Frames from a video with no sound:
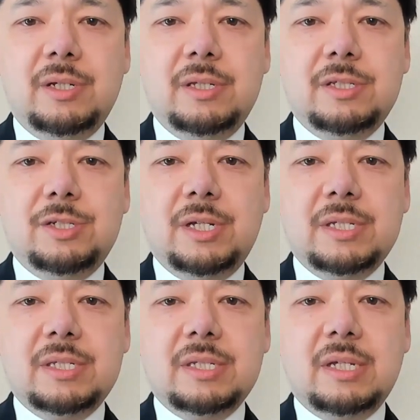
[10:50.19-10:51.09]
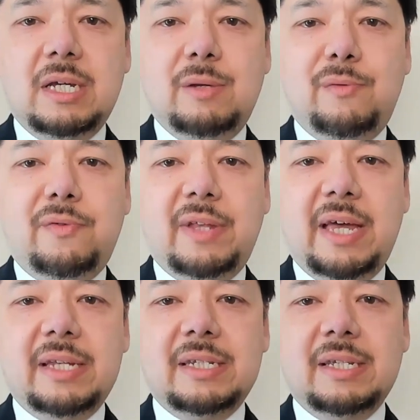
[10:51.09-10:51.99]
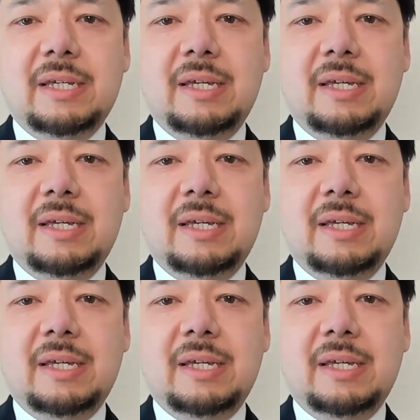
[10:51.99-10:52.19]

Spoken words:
It's just kind of flat